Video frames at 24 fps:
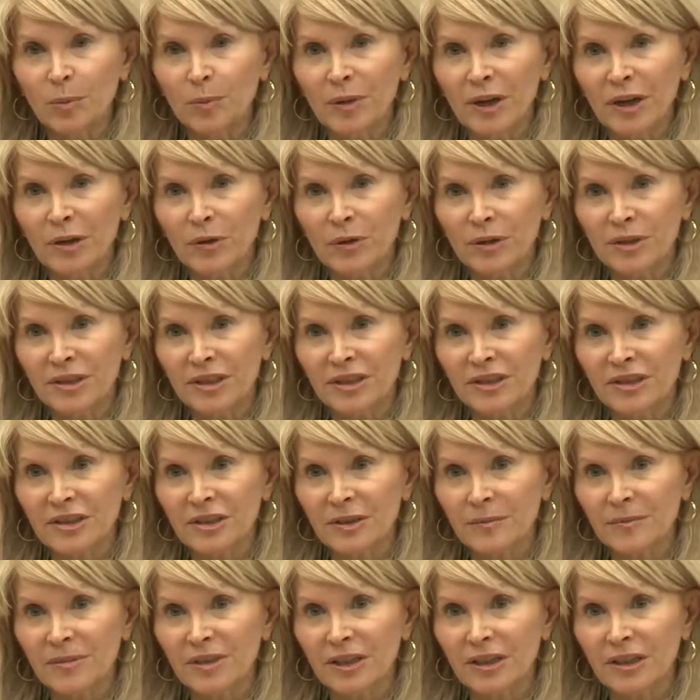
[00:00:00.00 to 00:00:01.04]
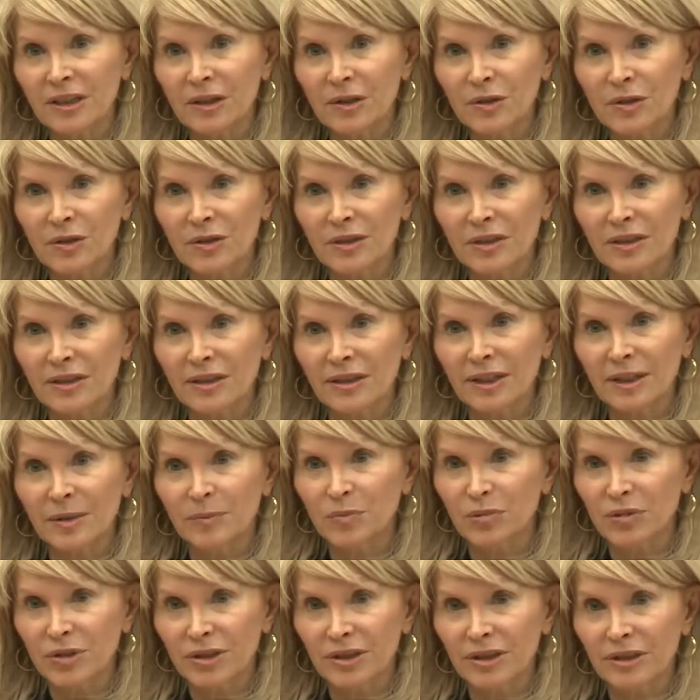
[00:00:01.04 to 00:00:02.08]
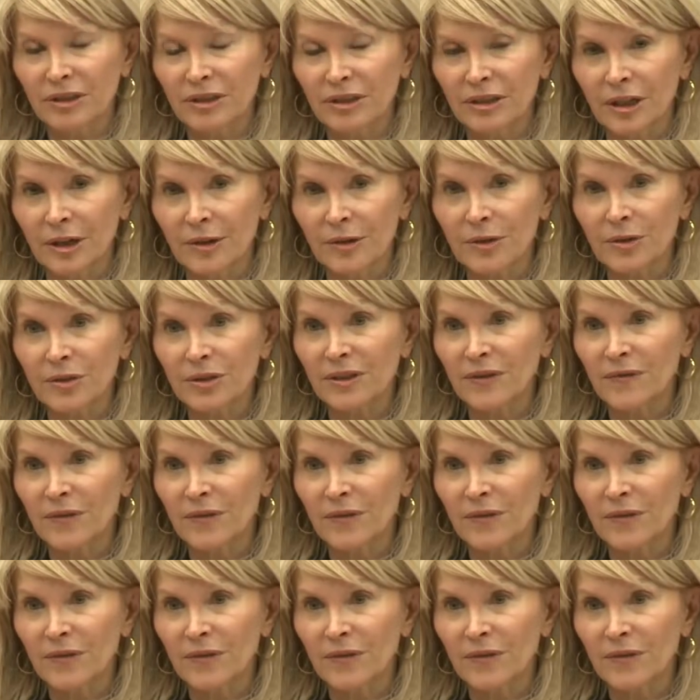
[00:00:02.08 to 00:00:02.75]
payor systems in countries like Brazil and others.